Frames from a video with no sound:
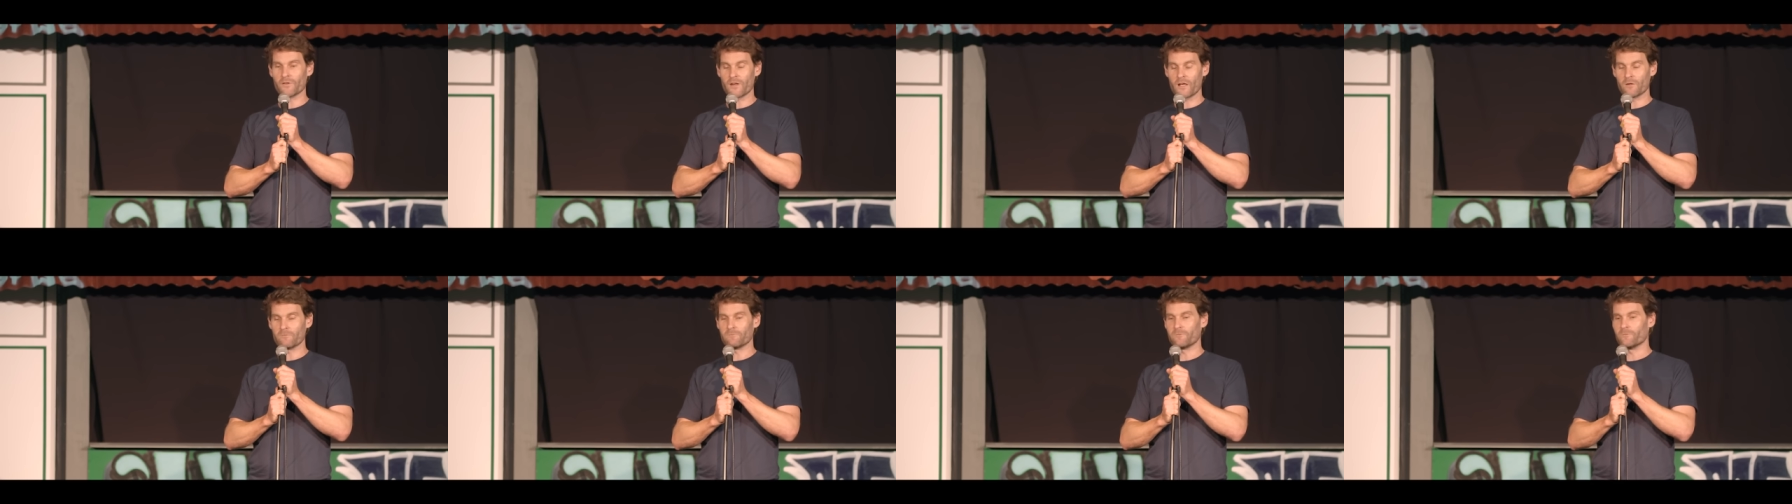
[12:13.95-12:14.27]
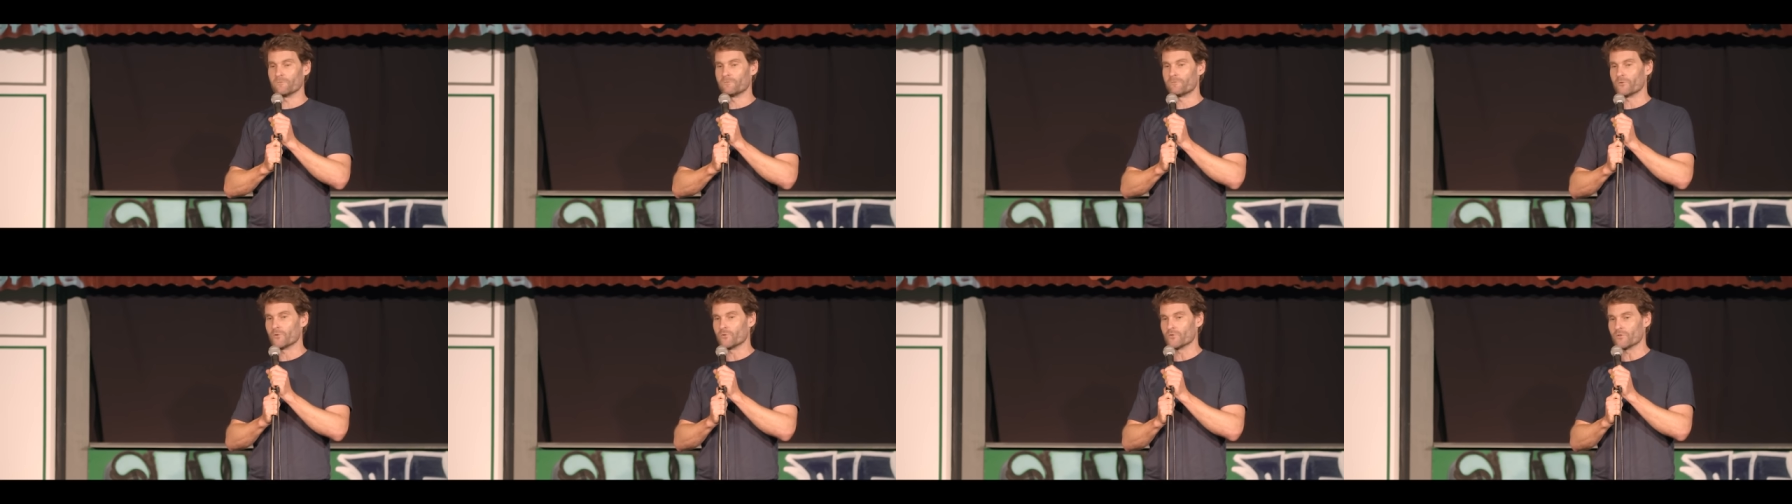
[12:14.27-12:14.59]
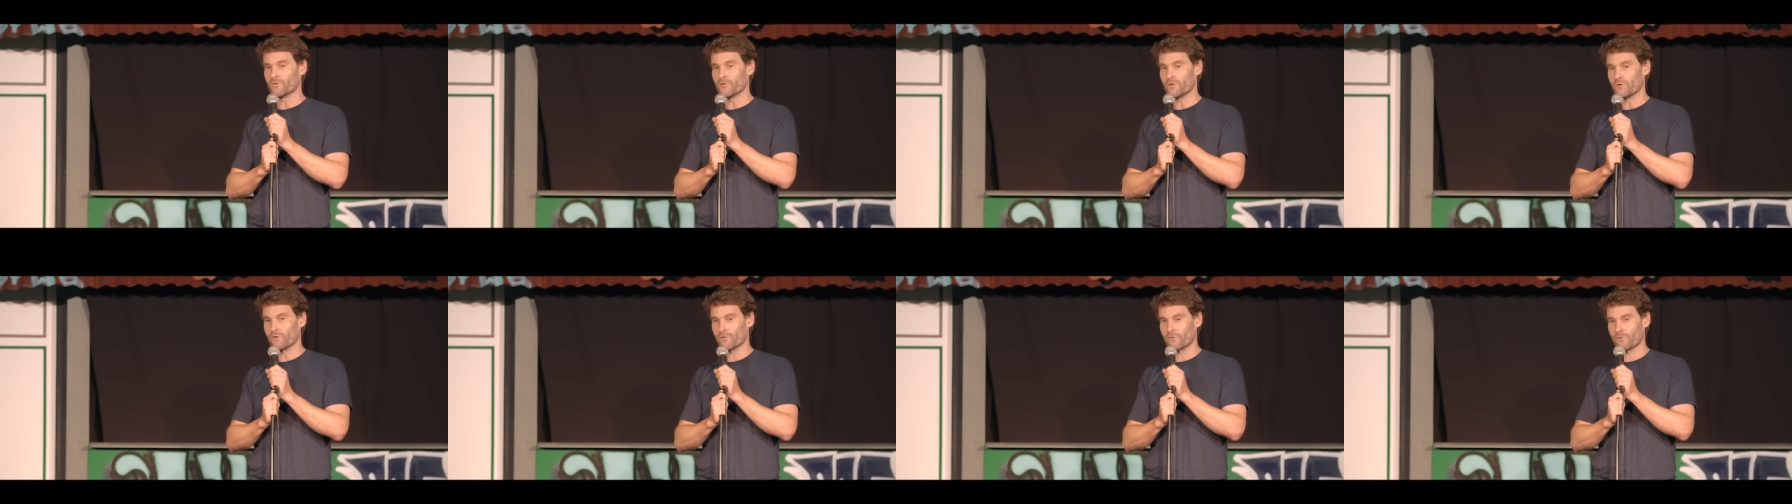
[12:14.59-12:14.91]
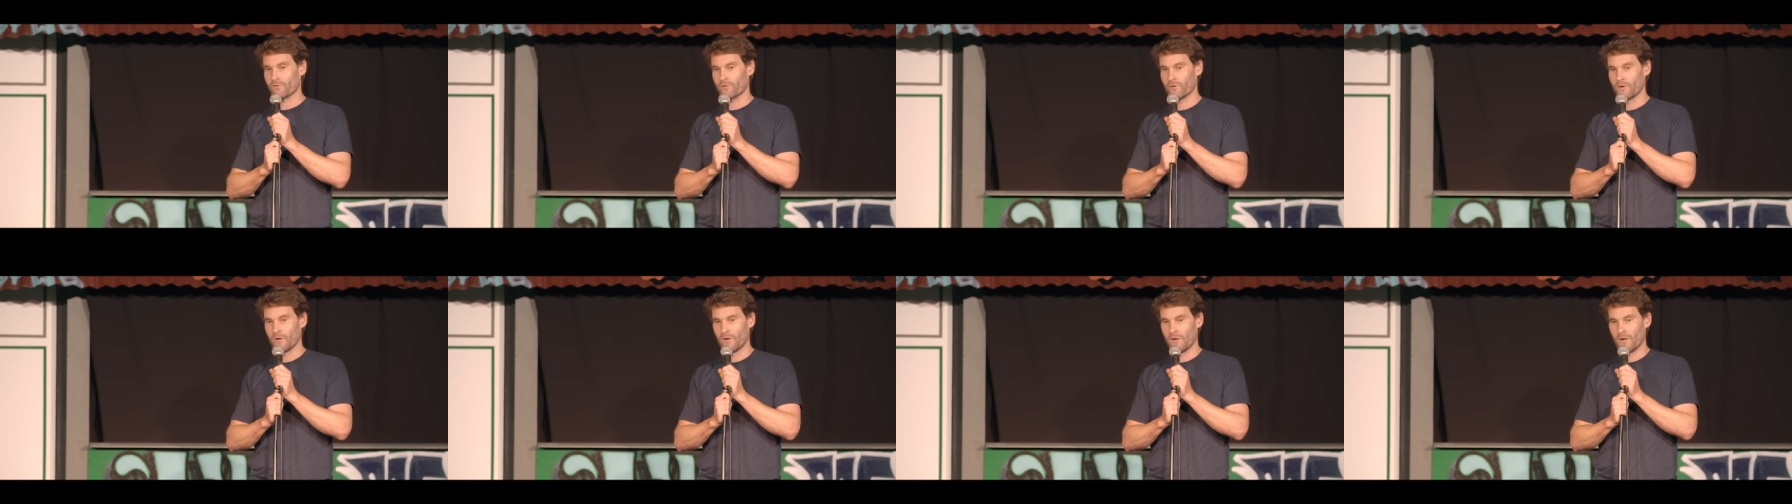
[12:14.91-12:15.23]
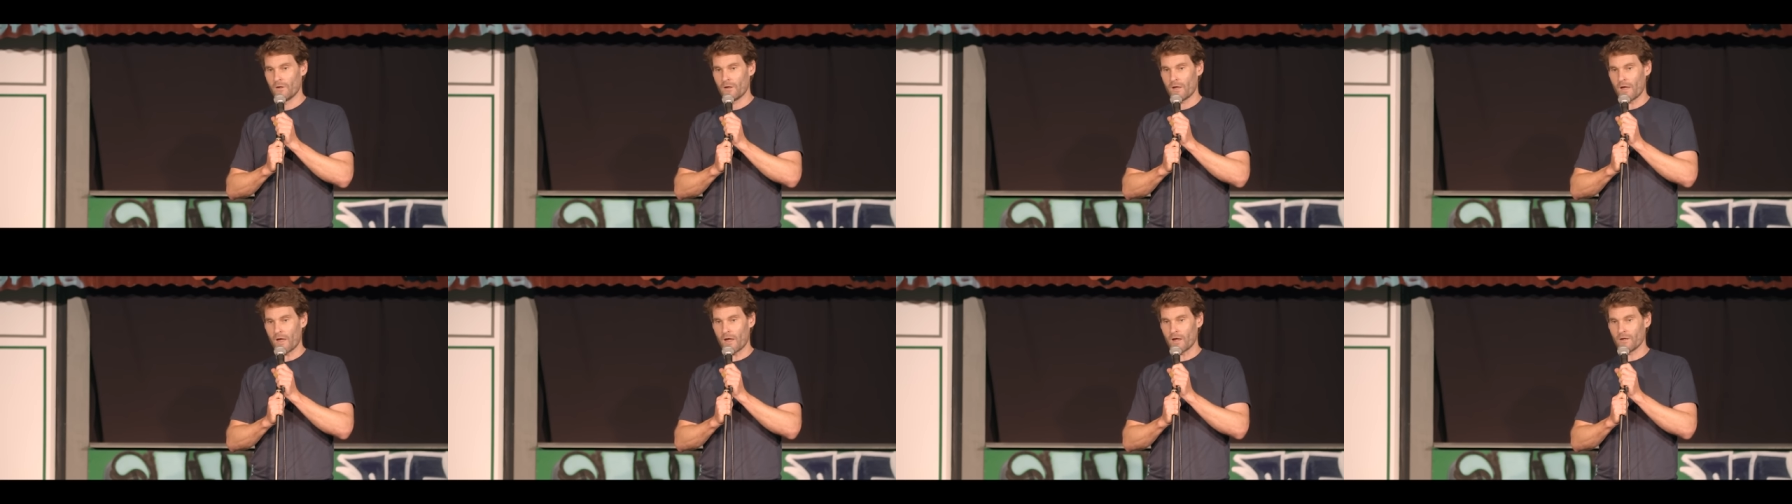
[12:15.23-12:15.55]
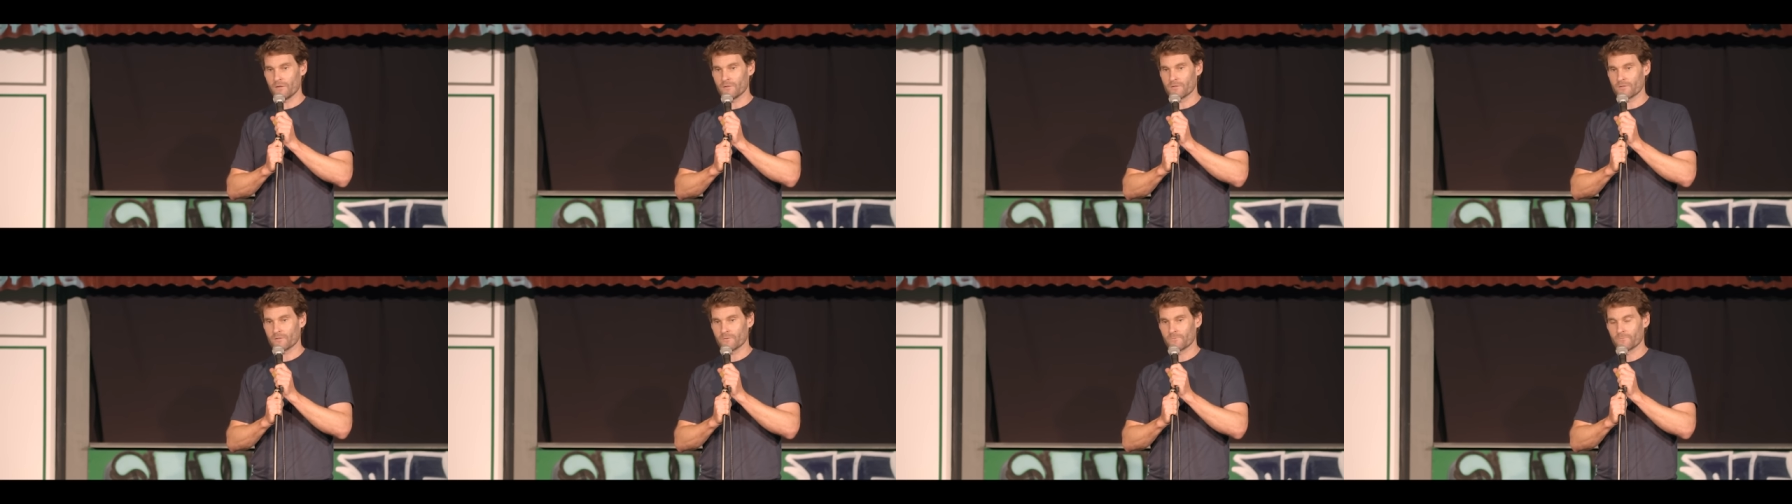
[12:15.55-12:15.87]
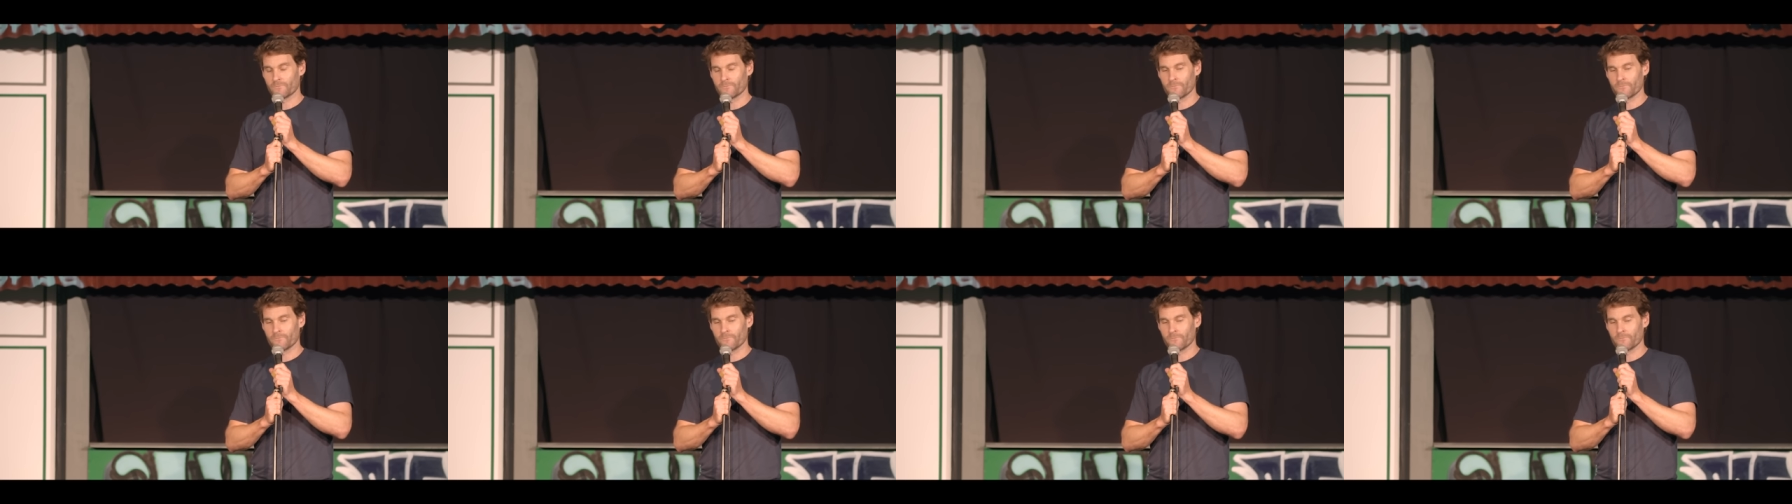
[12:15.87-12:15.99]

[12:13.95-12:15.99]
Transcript: an unfulfilled youth. And,